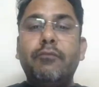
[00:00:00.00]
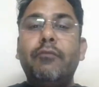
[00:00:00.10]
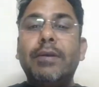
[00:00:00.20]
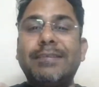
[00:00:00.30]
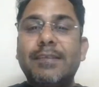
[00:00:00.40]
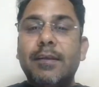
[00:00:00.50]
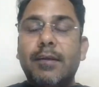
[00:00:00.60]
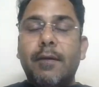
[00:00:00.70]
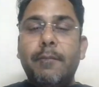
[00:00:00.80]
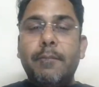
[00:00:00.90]
fixed
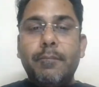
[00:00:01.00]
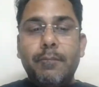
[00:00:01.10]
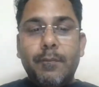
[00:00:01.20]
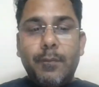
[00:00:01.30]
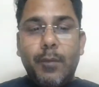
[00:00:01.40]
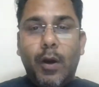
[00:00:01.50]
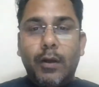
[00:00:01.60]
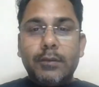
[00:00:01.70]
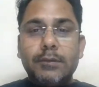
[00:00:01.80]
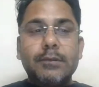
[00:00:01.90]
income,
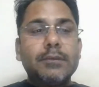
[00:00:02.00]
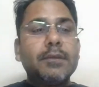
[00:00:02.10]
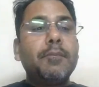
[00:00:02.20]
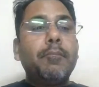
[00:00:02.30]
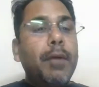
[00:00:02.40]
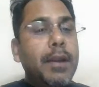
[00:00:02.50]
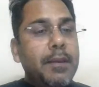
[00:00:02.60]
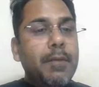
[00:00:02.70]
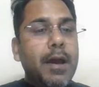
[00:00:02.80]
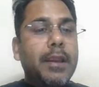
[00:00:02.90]
bonds, money
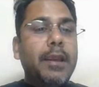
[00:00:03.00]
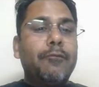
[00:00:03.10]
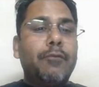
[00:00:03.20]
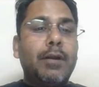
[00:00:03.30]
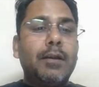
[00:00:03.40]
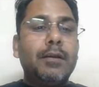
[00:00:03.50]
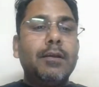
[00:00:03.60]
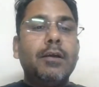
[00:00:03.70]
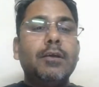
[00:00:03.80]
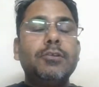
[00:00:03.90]
market fund,
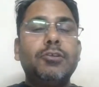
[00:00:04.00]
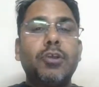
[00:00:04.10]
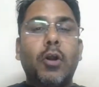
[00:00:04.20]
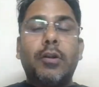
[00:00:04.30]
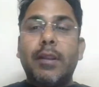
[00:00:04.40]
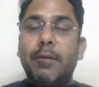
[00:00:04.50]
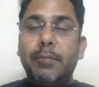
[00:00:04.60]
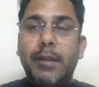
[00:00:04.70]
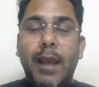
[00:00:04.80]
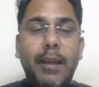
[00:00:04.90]

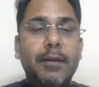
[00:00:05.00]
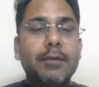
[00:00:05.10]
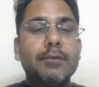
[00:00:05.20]
short-term debt,